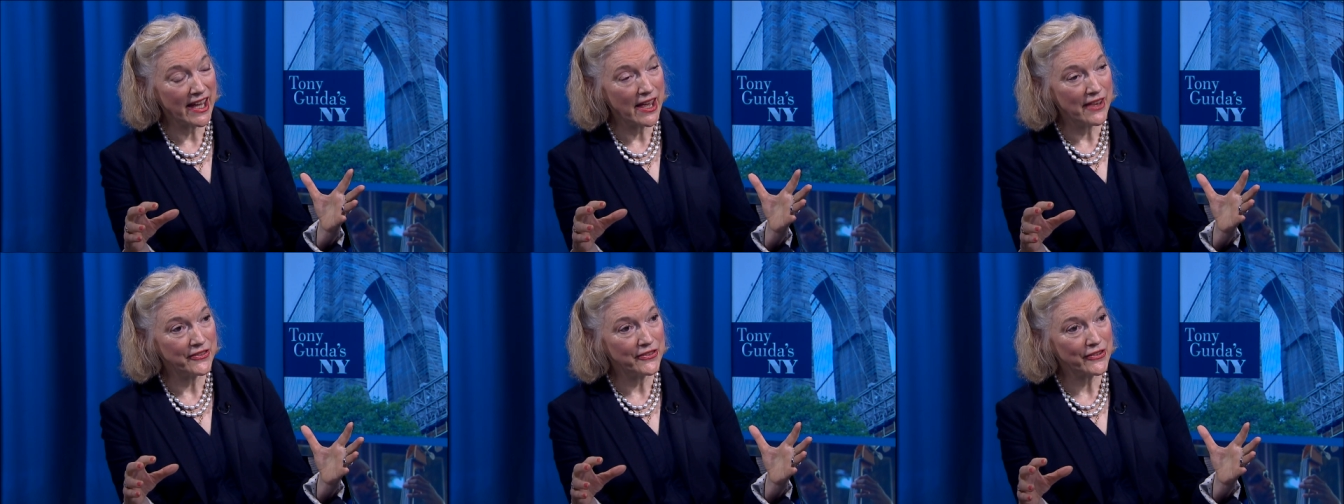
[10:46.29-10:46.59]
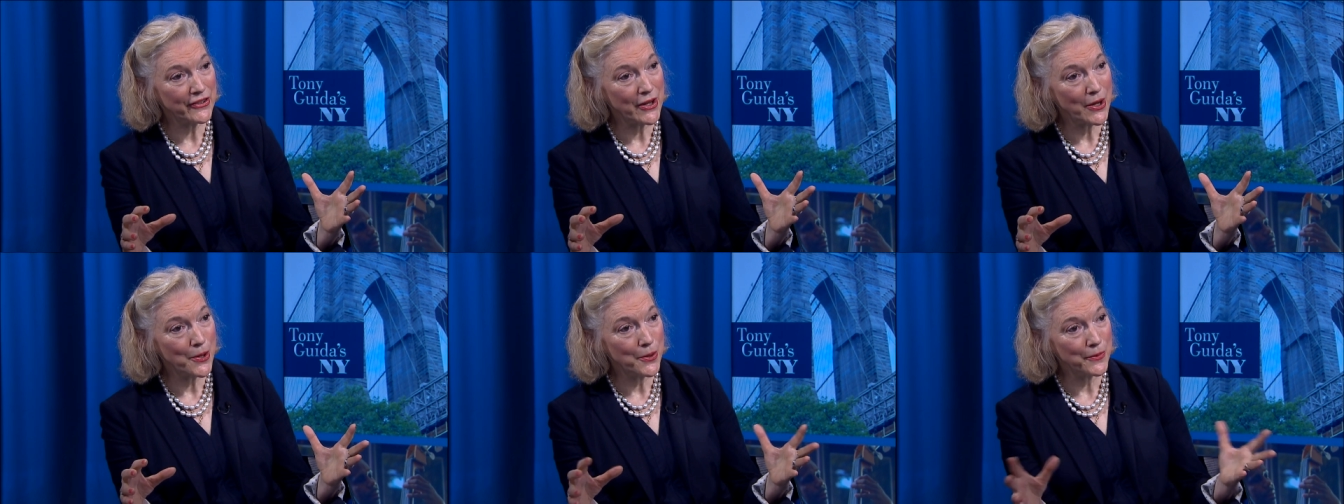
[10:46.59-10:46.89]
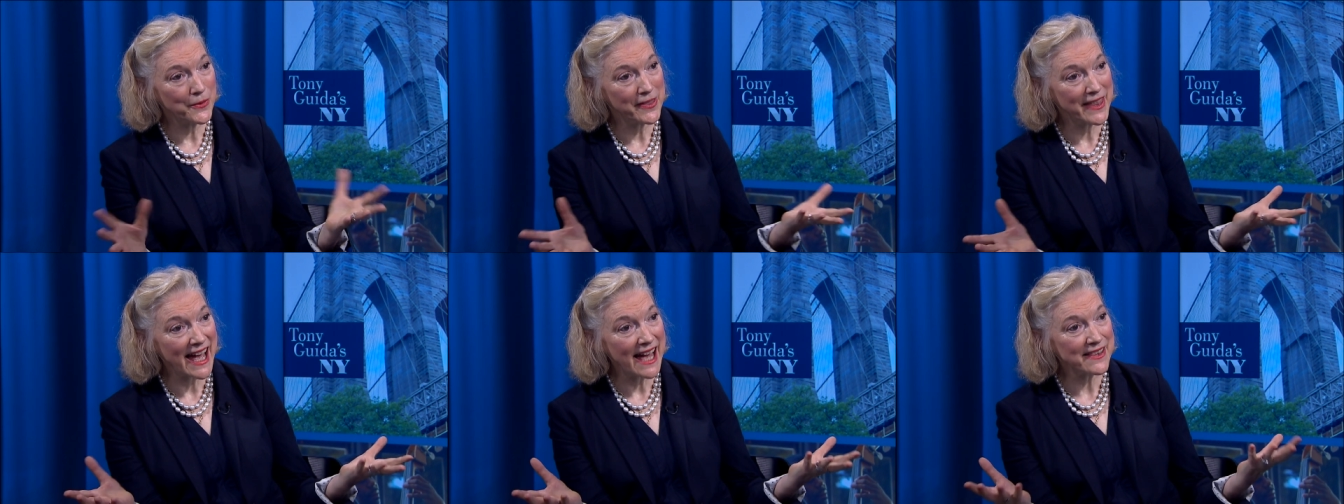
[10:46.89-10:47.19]
and
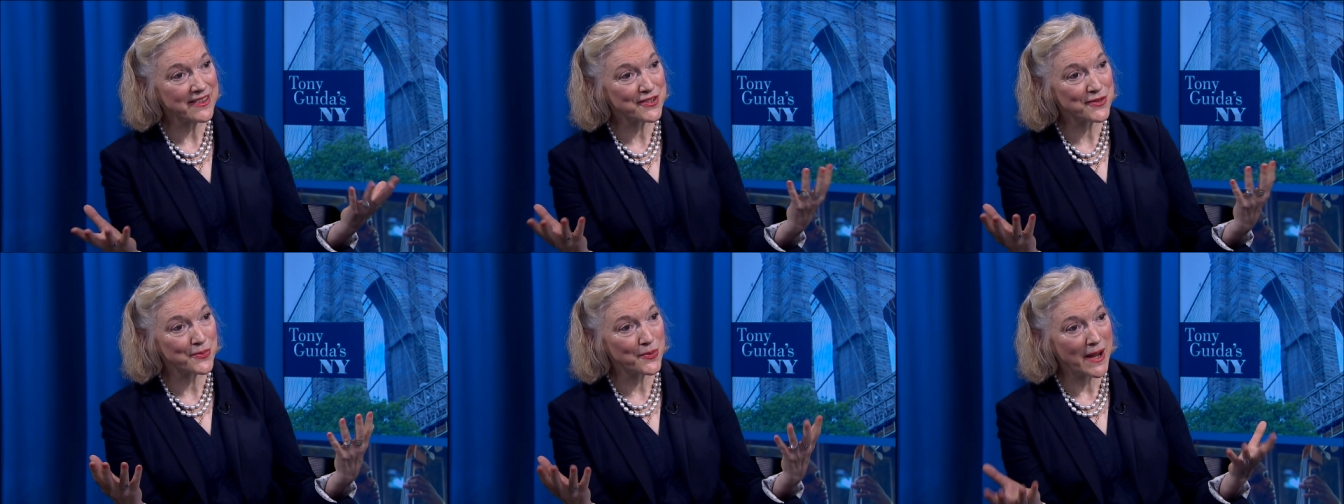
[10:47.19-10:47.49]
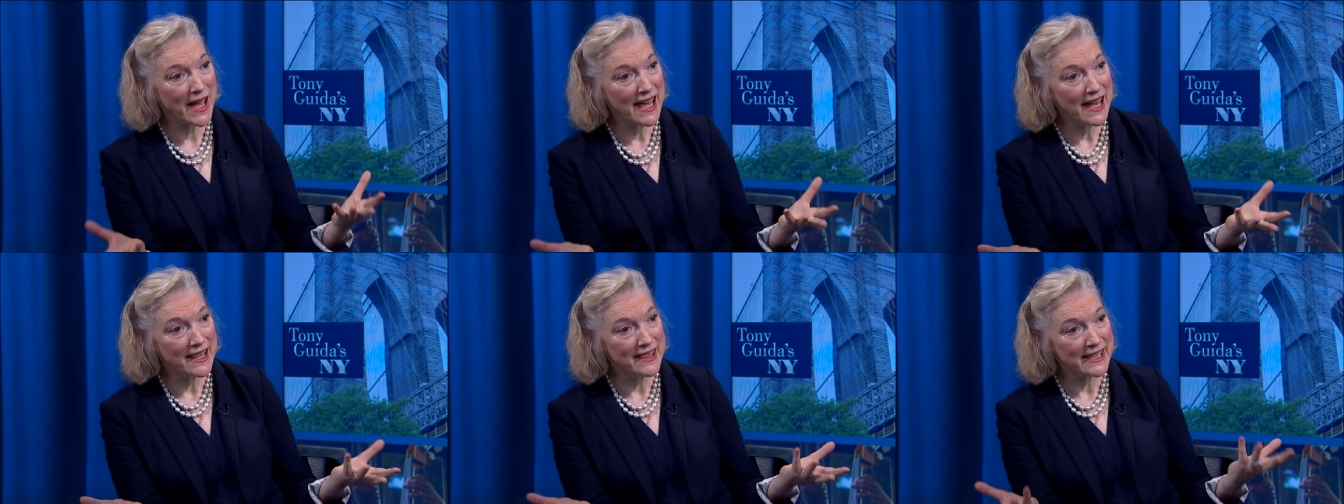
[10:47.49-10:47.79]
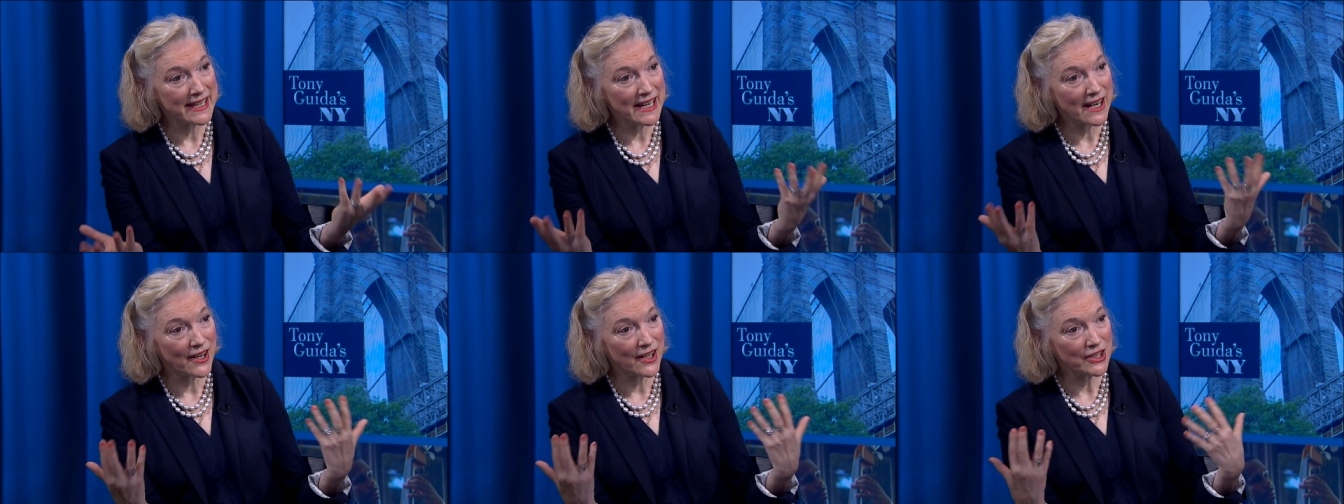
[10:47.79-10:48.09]
so that's when
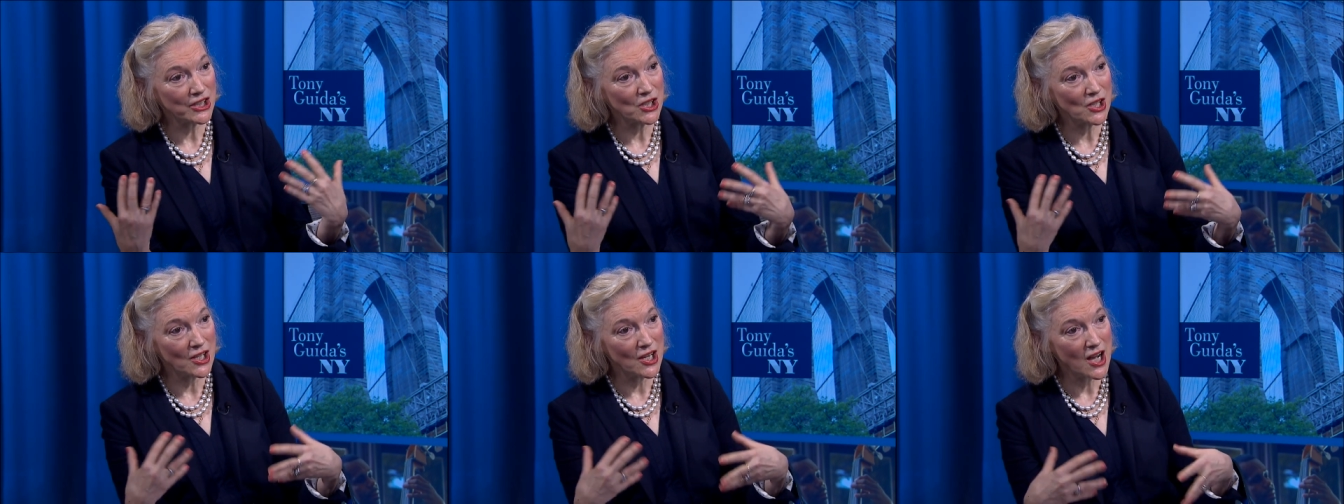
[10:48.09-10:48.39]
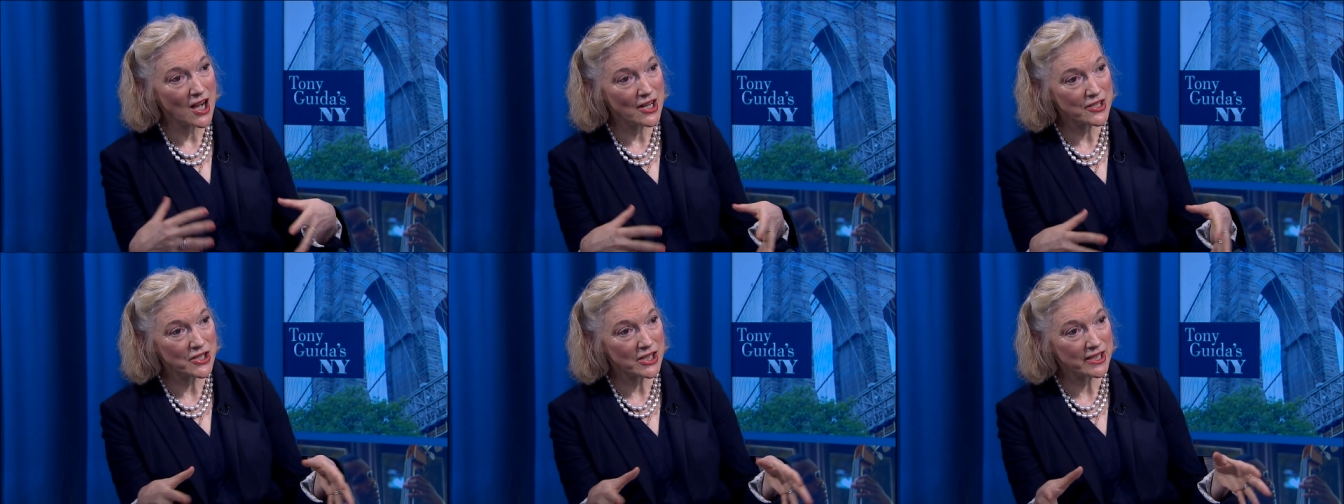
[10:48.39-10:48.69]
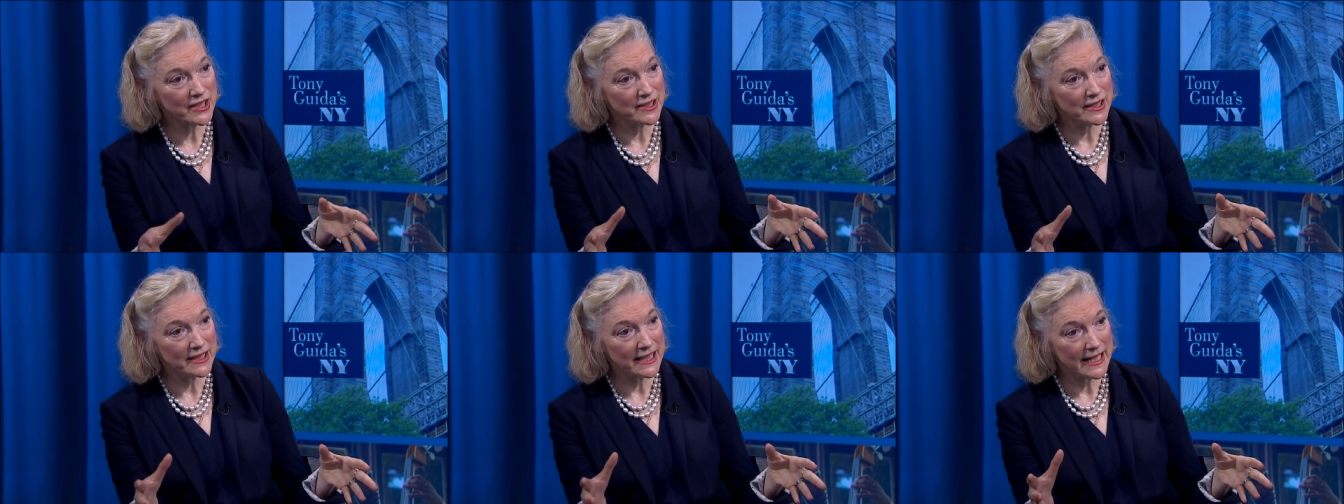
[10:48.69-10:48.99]
the
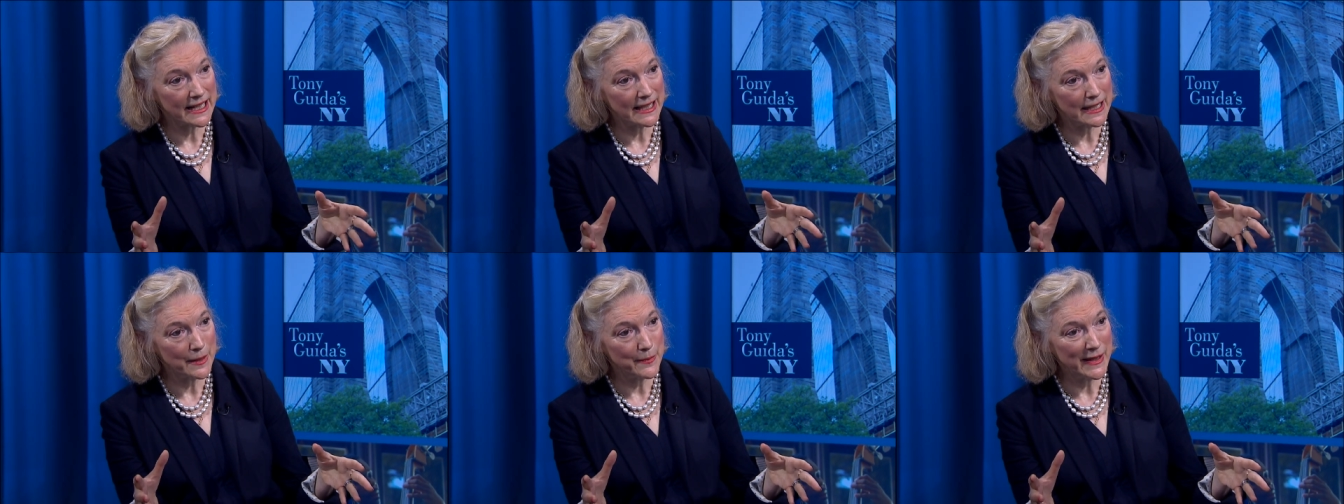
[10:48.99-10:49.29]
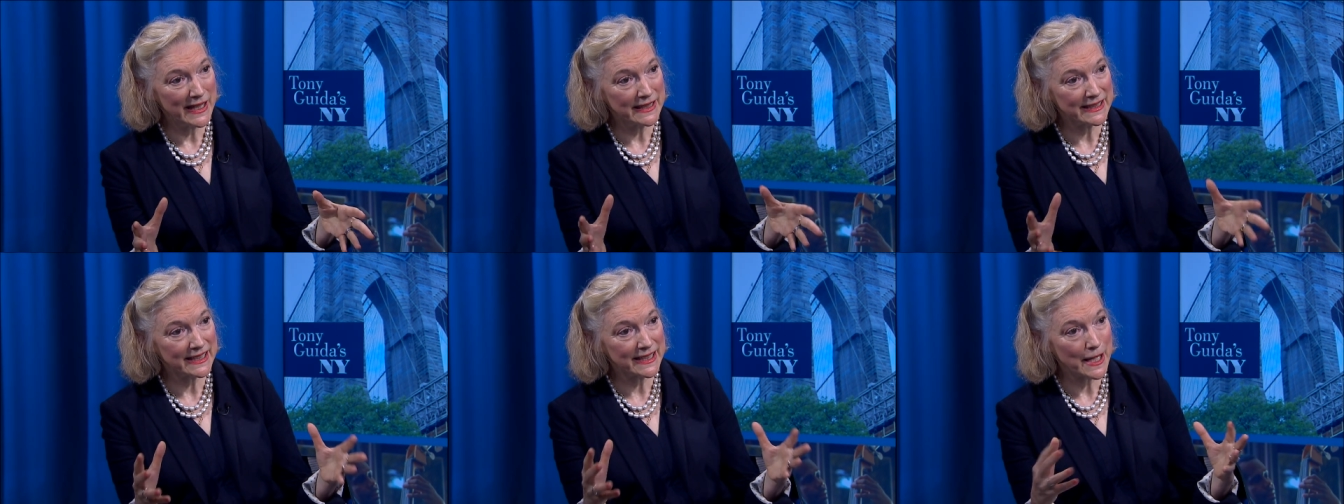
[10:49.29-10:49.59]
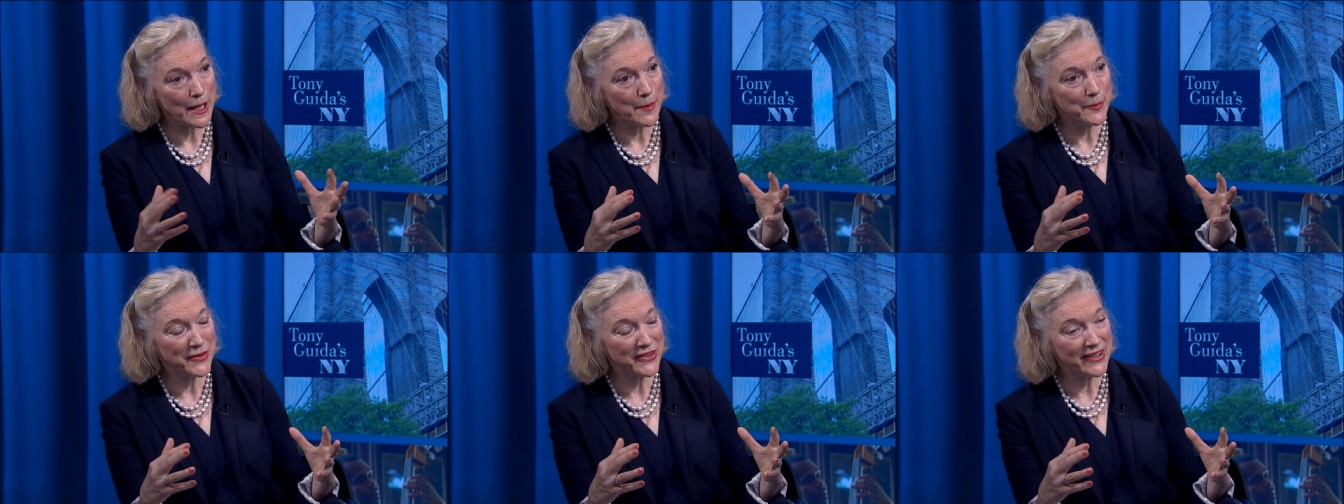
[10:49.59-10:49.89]
archaeological element
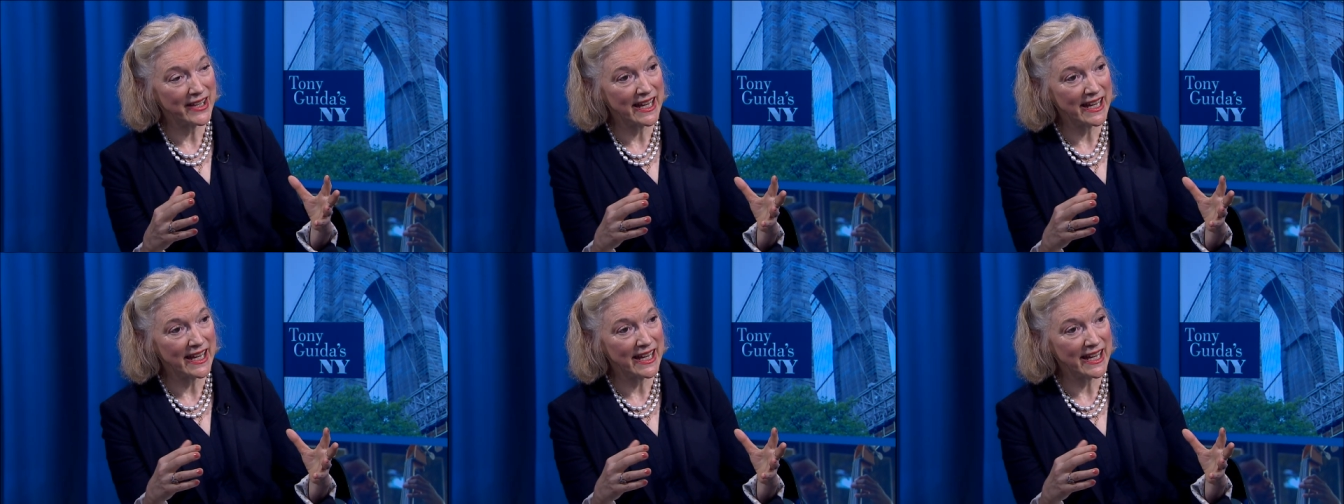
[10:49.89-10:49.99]
comes